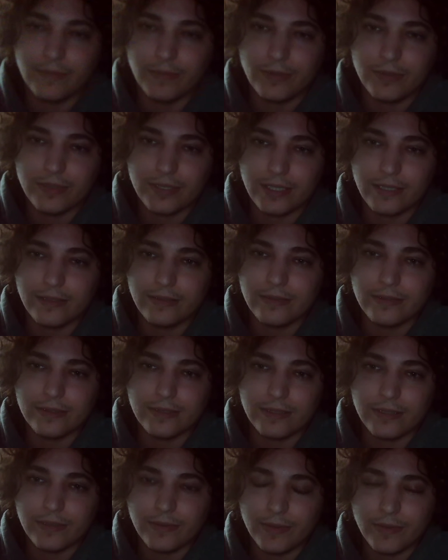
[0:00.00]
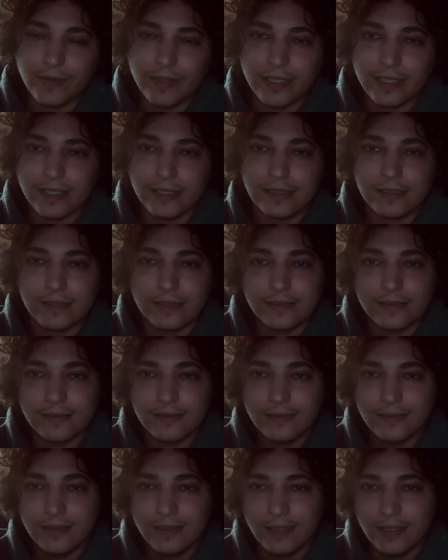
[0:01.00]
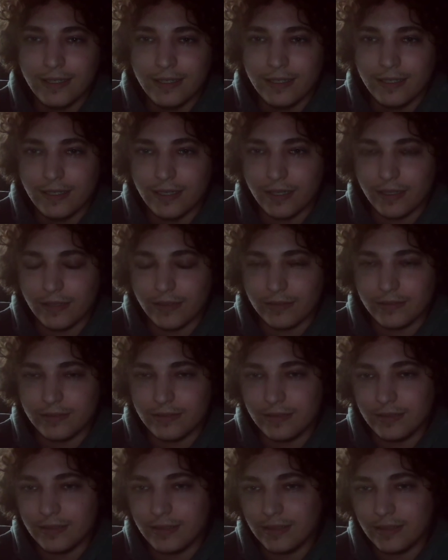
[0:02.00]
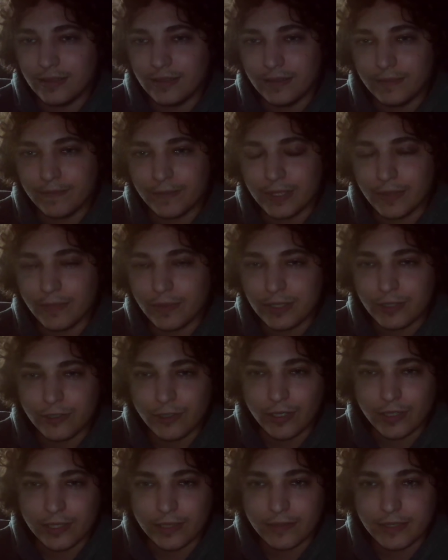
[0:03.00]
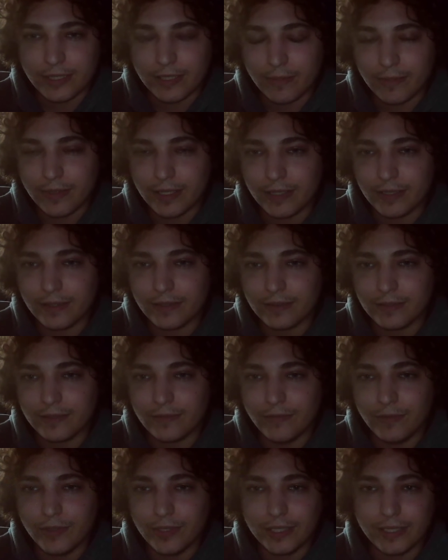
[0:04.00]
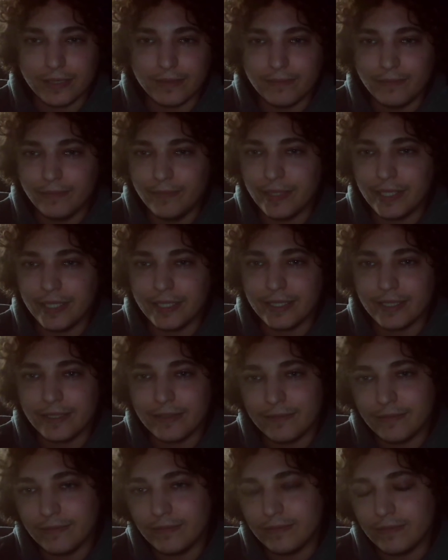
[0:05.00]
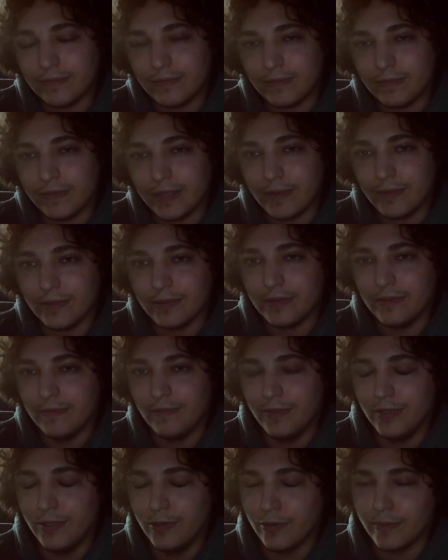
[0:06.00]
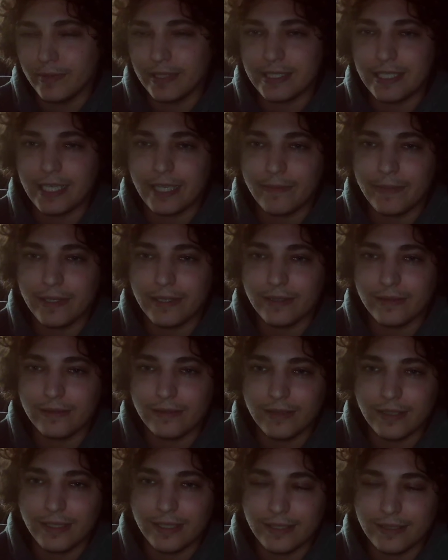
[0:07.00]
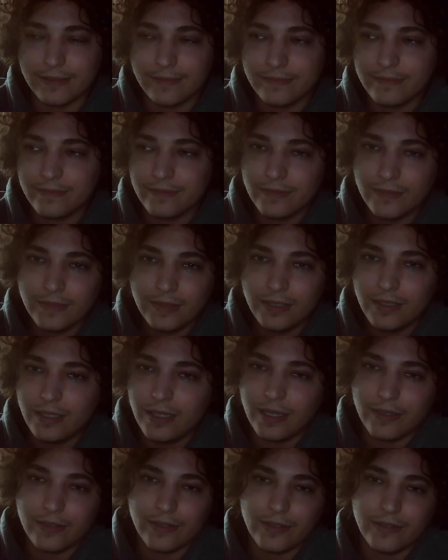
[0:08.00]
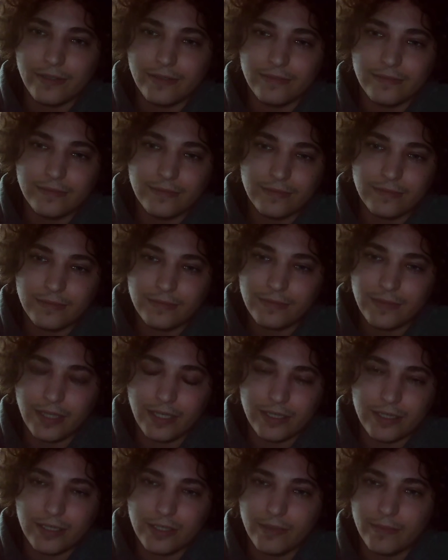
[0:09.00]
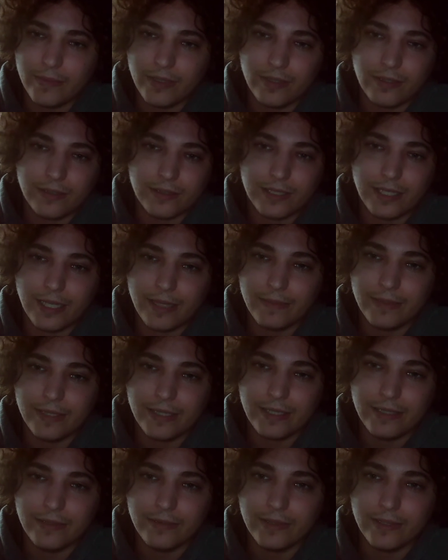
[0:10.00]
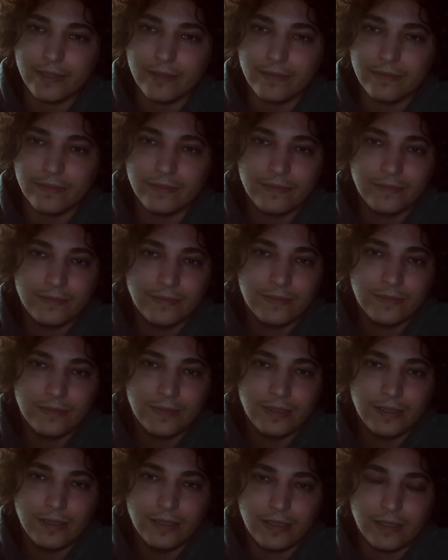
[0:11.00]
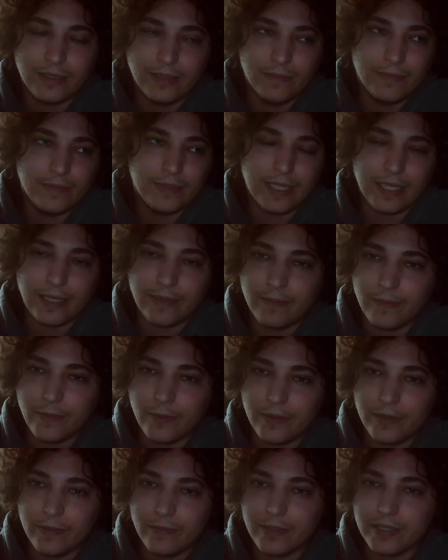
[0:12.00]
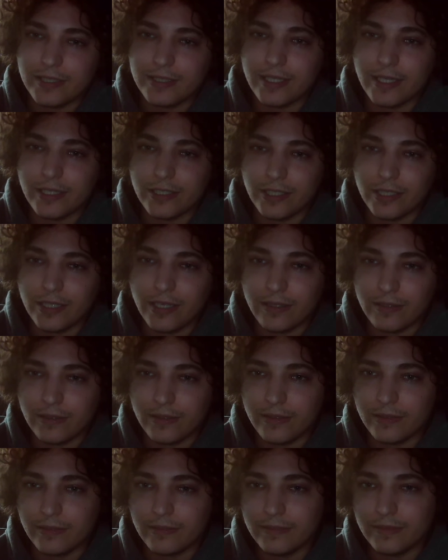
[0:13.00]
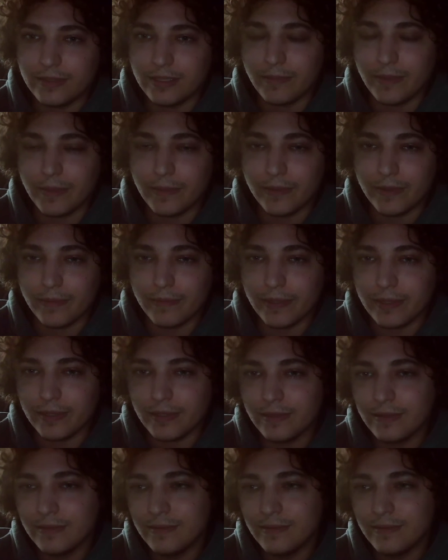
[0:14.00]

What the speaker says: new skills, some new things. Oh, someone struggling with something really big that would normally take me like, I don't know, I'd assume a long time to heal them. Could take more than one session. I don't know. Some people have been